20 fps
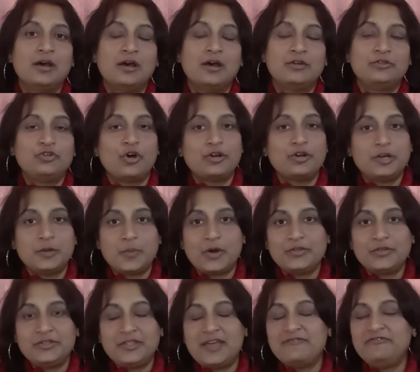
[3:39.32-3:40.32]
thought
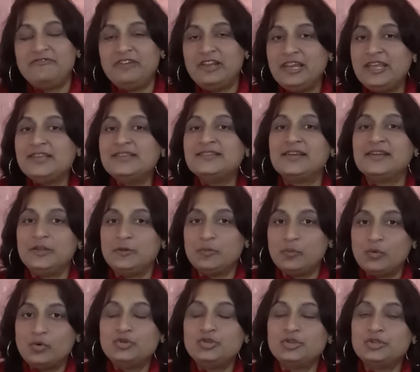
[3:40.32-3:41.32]
about their feelings and
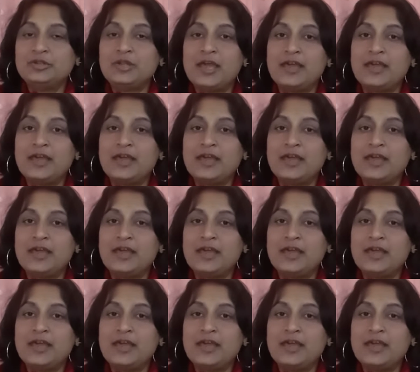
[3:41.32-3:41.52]
emotion,